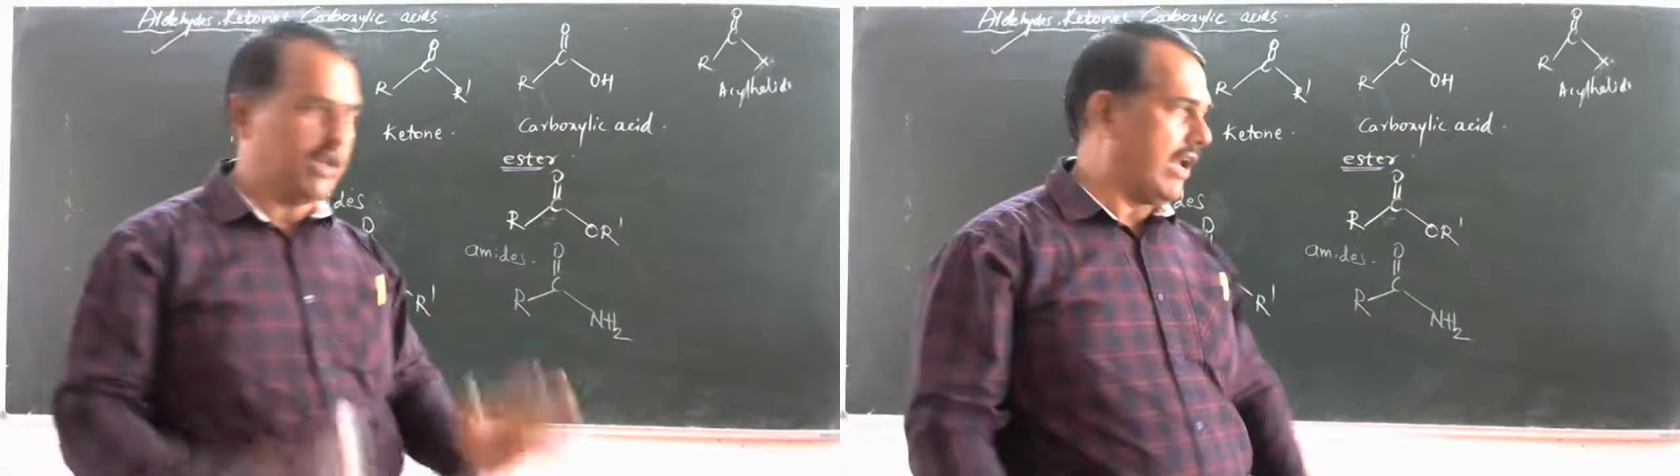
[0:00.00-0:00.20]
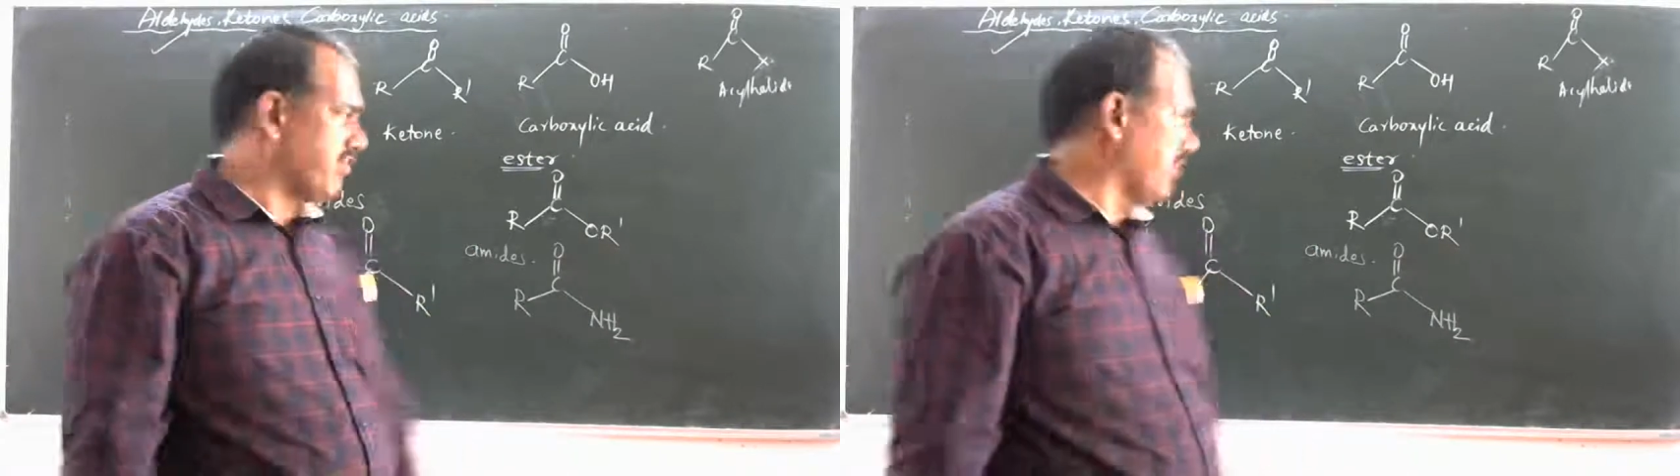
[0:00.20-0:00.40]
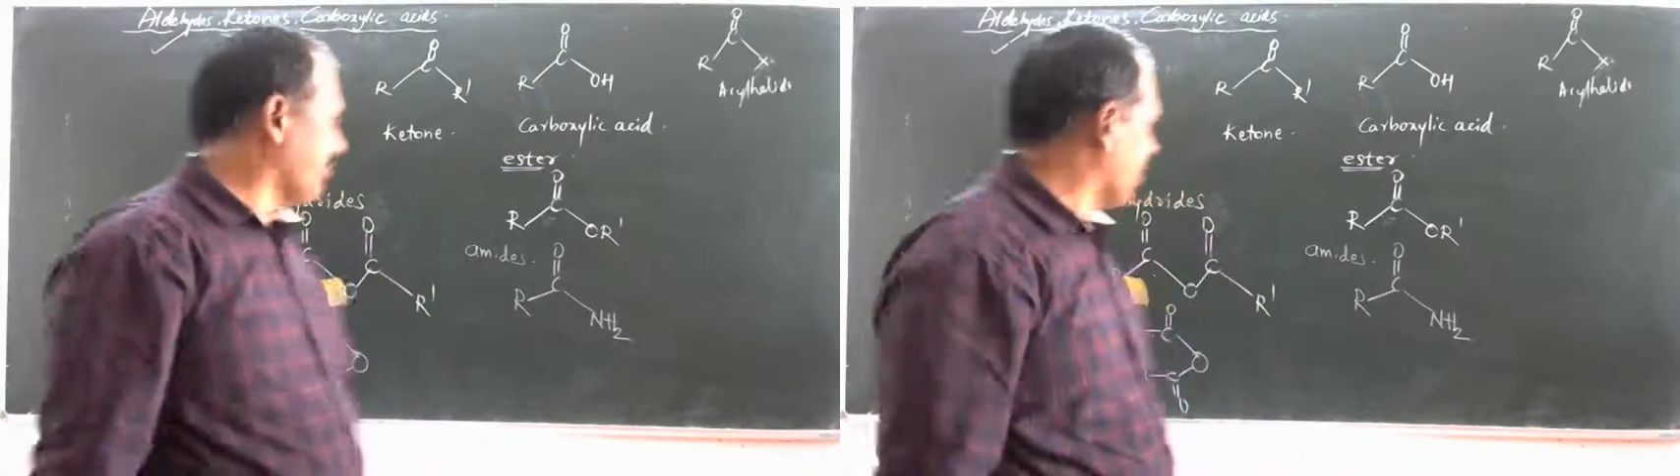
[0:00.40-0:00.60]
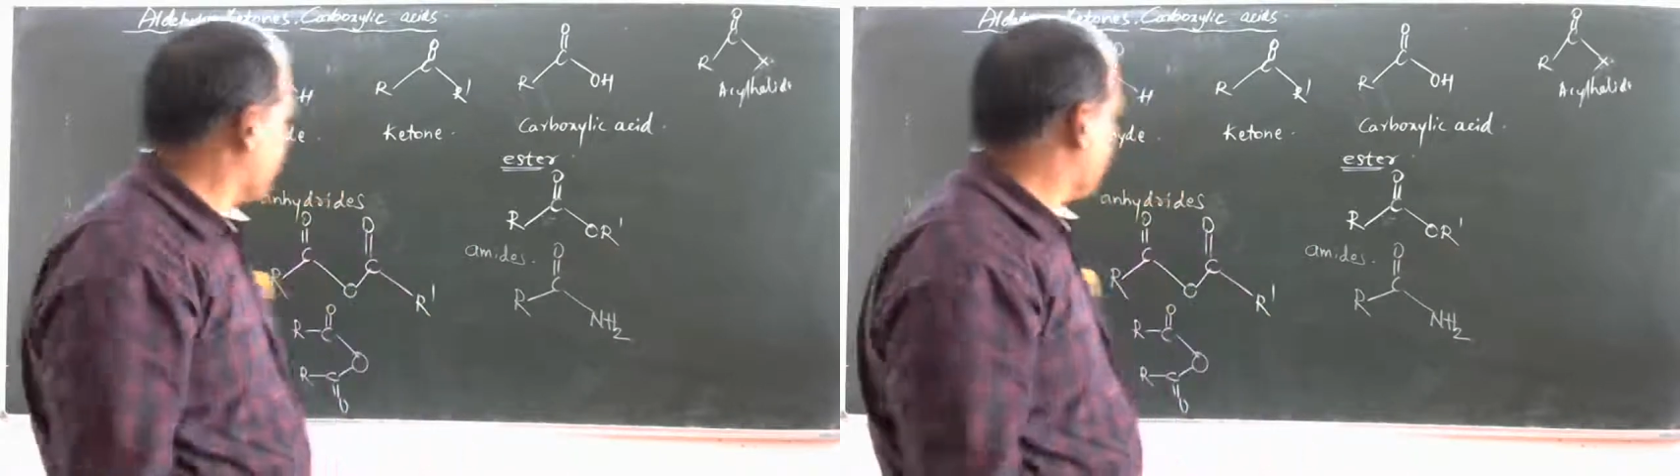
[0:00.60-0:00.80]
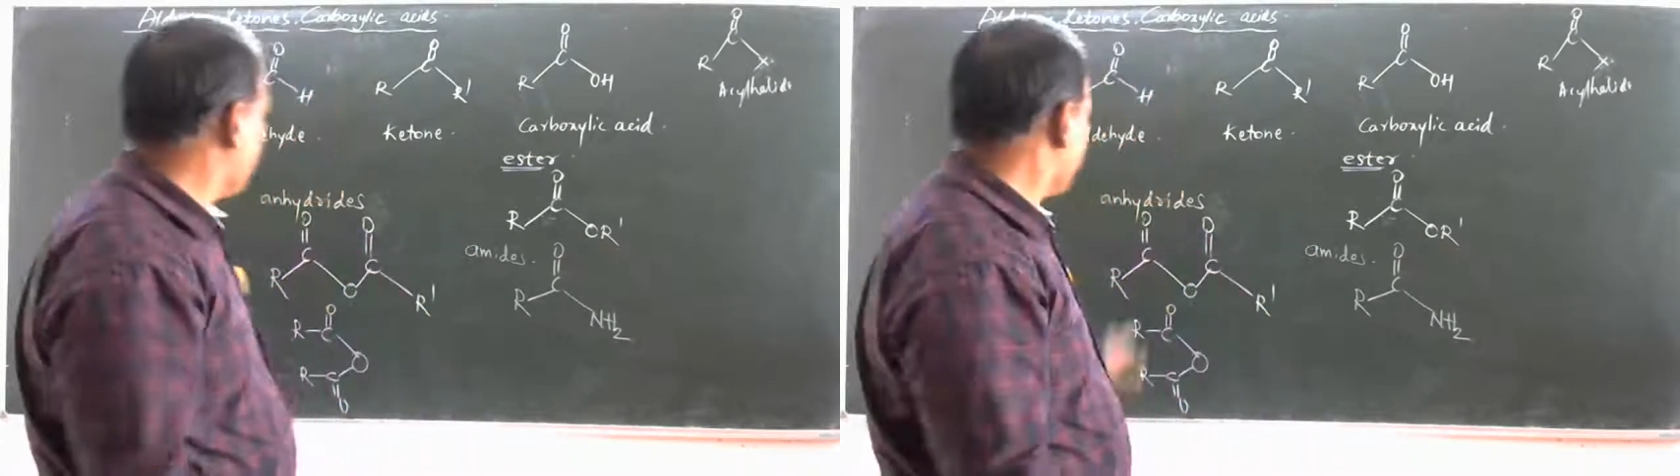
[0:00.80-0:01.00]
class of
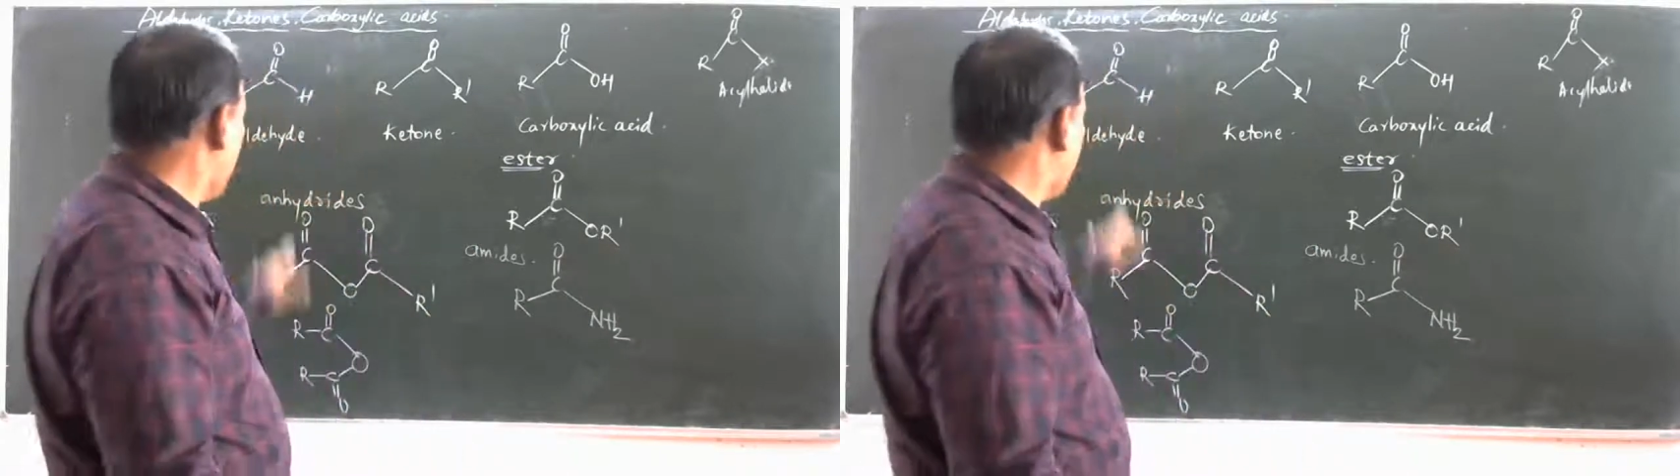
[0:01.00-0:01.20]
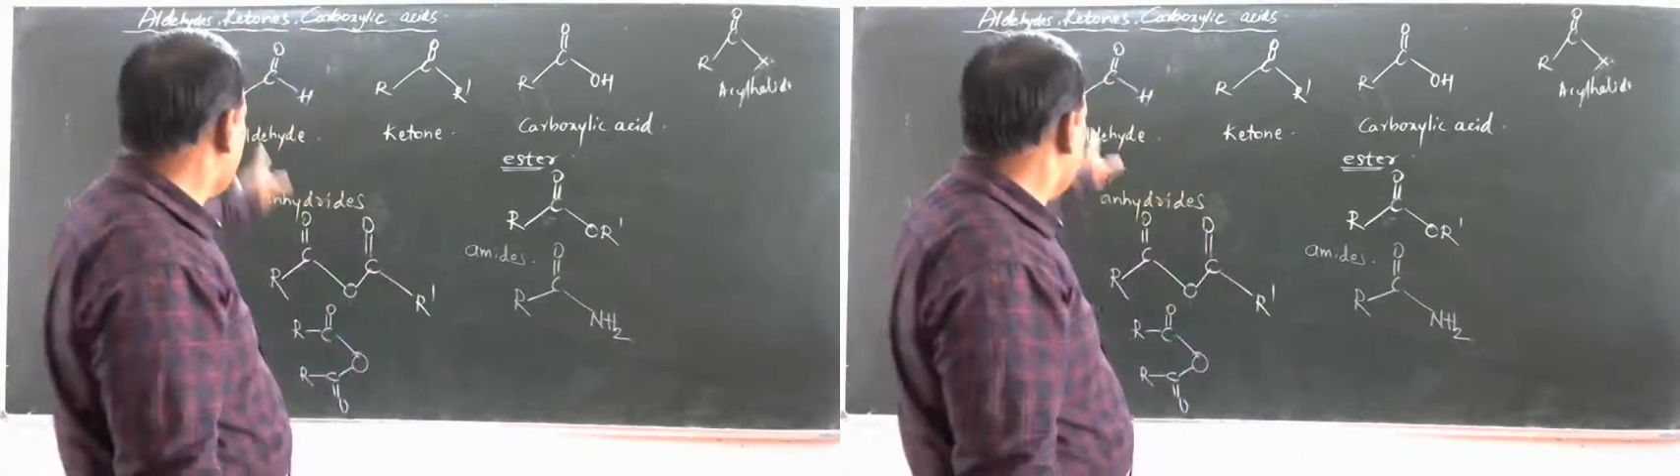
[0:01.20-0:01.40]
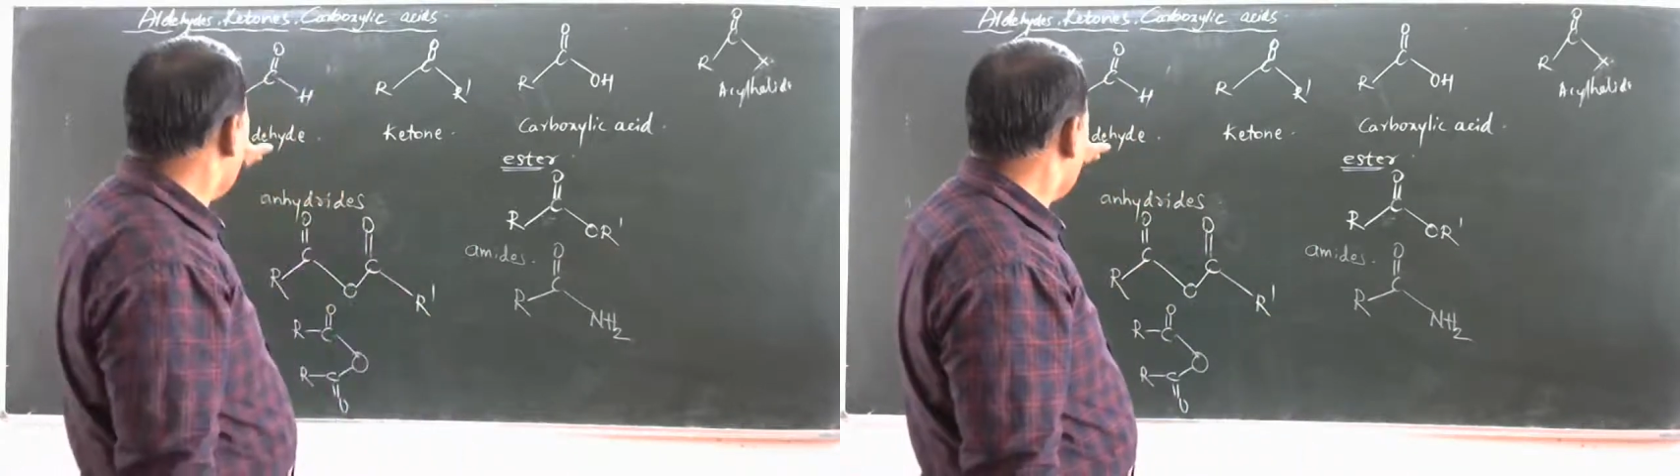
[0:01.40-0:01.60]
compounds are